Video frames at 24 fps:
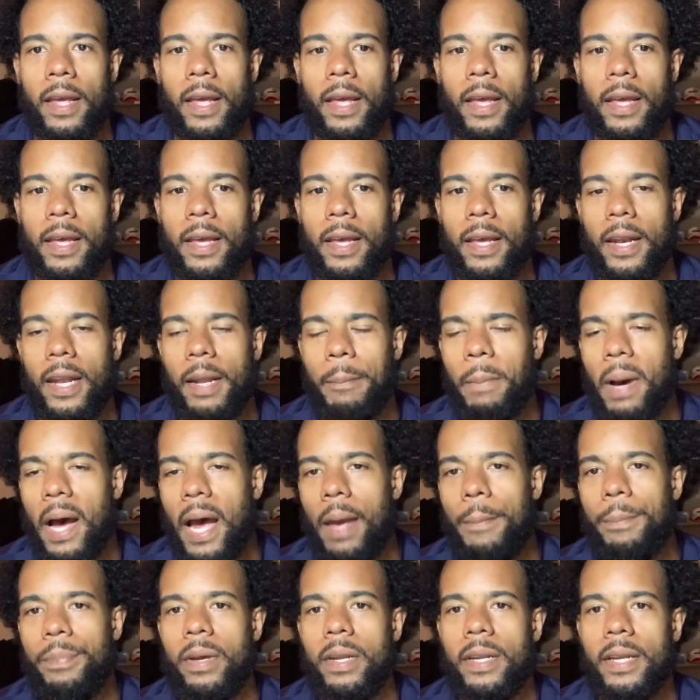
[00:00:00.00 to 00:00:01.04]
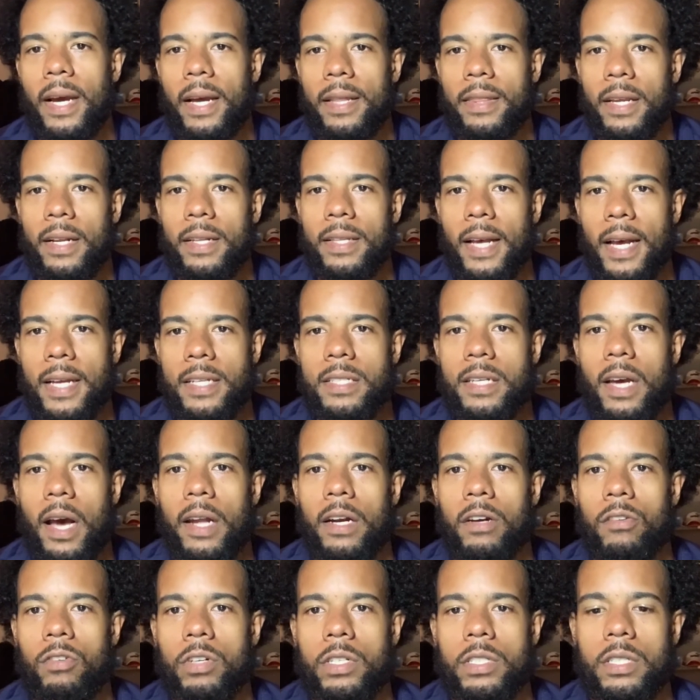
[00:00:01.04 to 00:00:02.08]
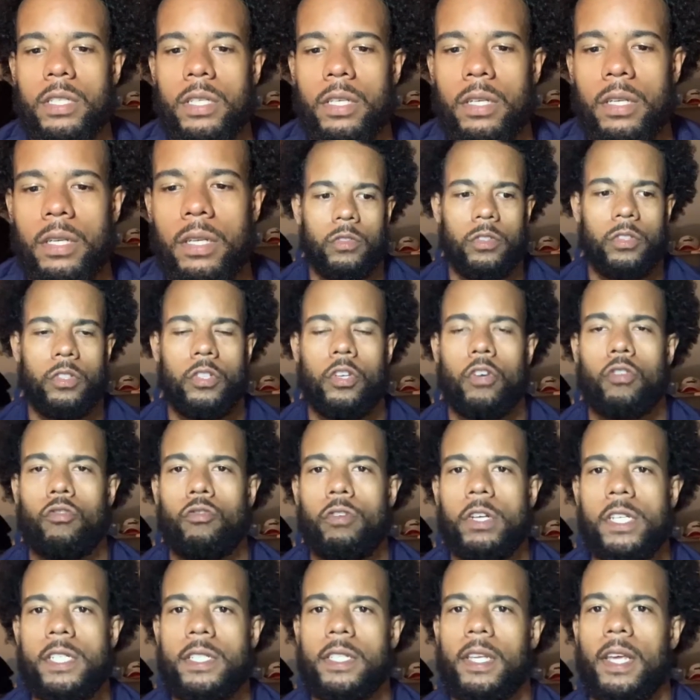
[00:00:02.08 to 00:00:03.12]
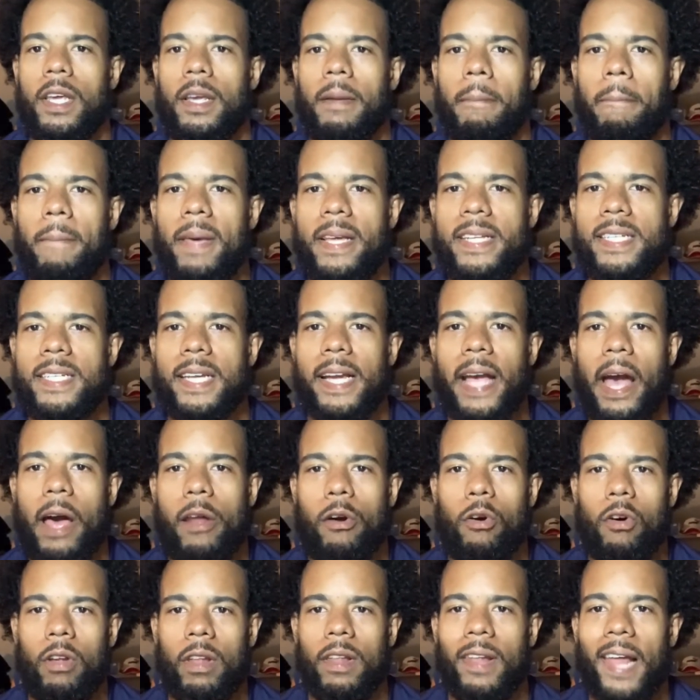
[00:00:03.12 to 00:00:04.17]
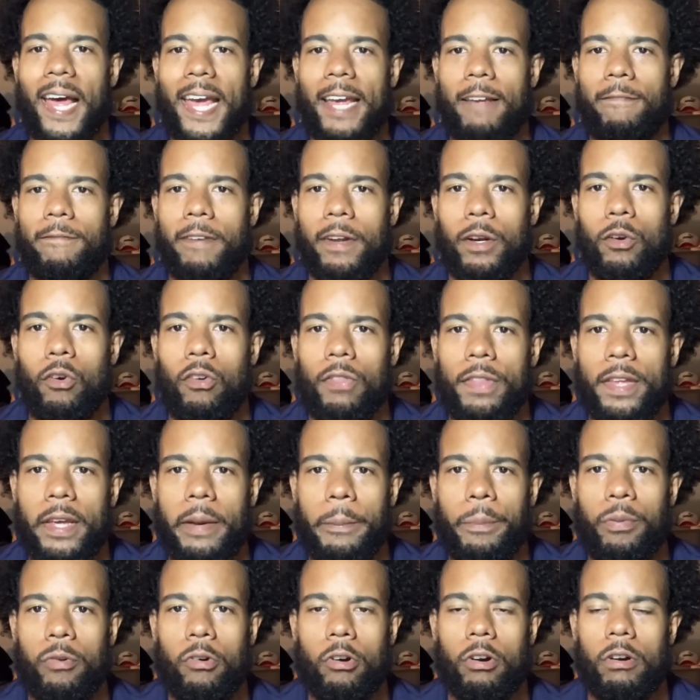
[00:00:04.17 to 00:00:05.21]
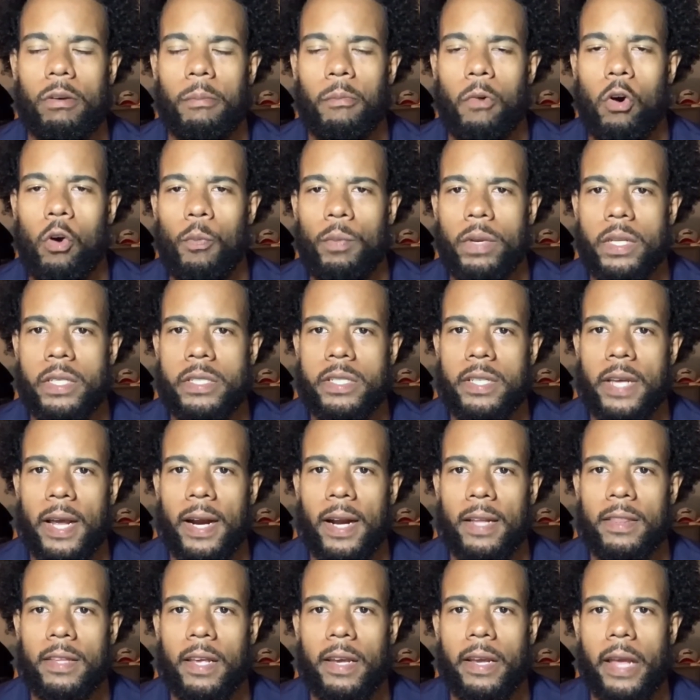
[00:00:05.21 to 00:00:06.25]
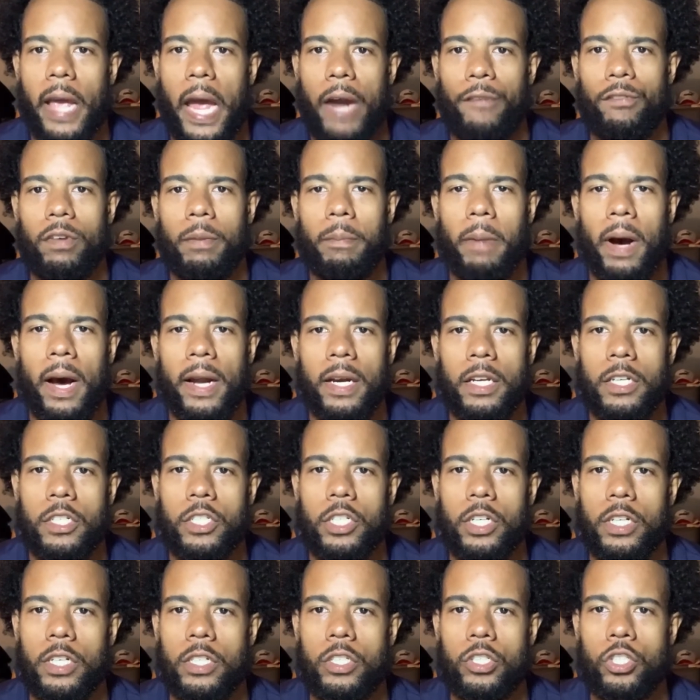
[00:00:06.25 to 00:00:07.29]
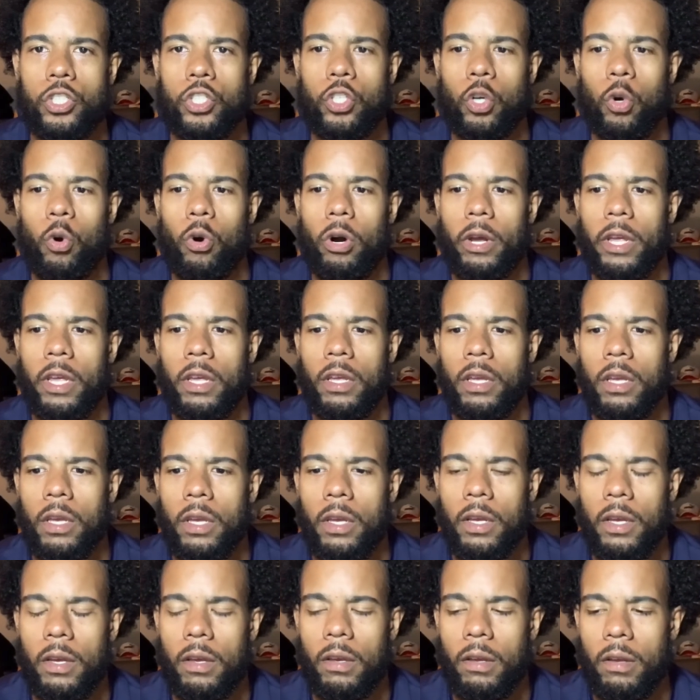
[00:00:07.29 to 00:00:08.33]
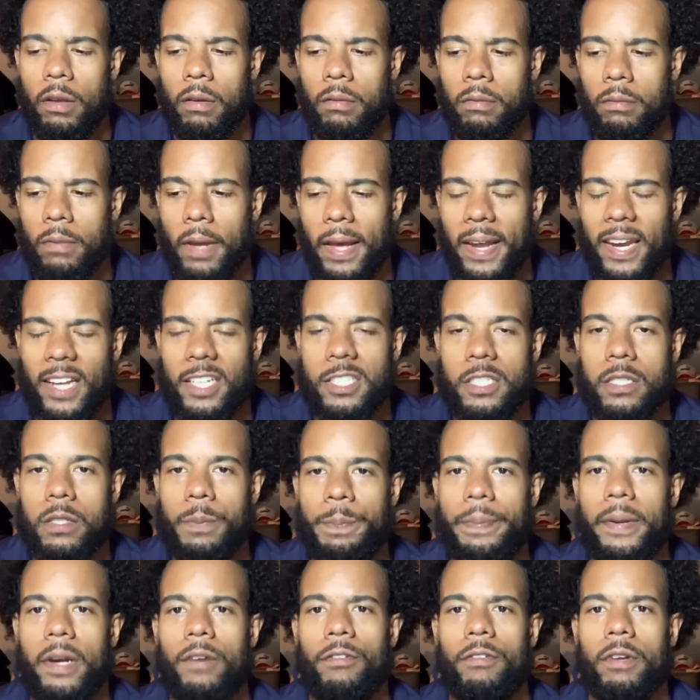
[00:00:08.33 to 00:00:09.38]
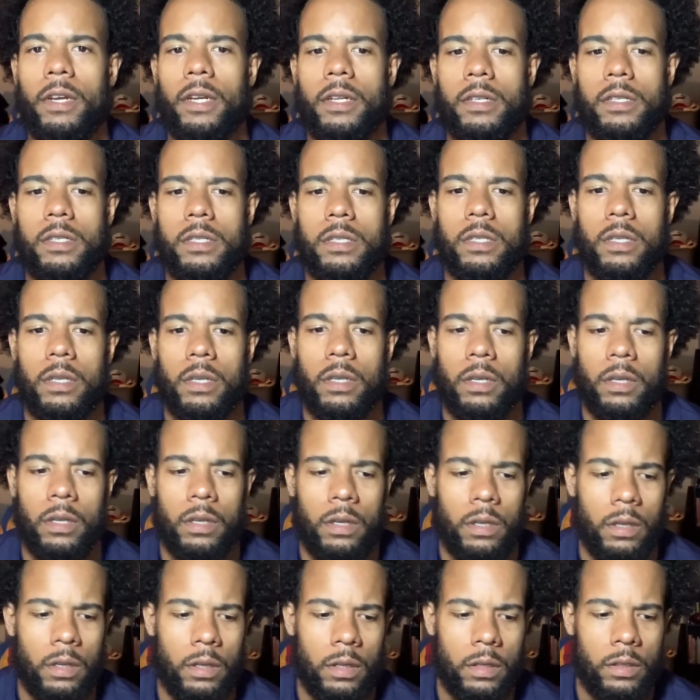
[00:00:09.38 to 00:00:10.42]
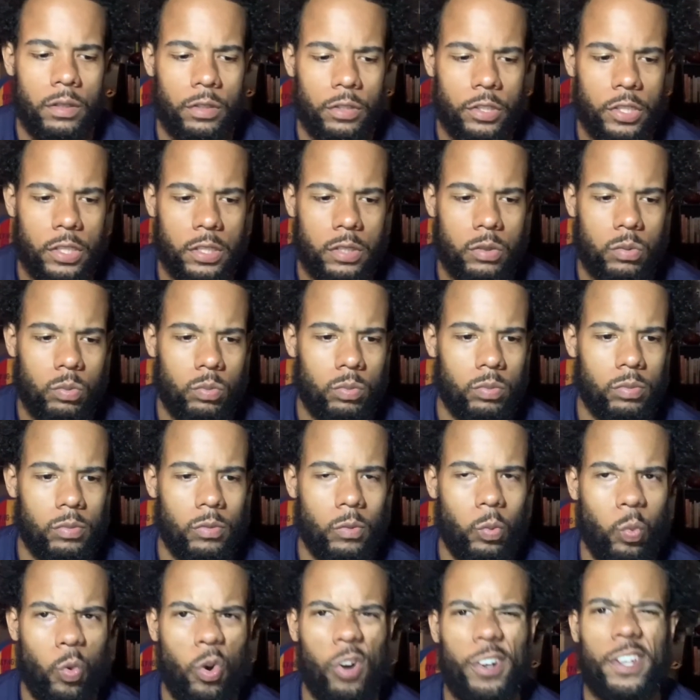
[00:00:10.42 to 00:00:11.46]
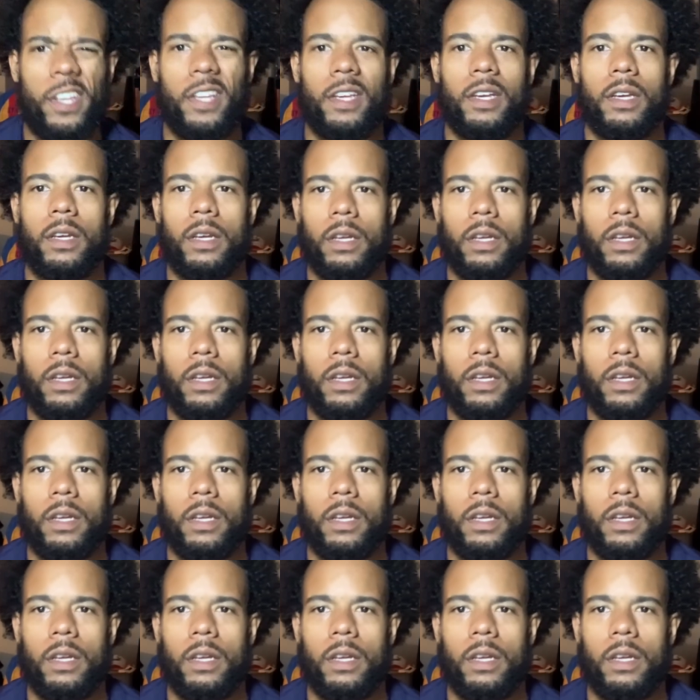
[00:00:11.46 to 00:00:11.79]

And in my opinion, I think that's kind of risky. You're risking missing out on life and all the important moments that I think everybody should enjoy and experience just working.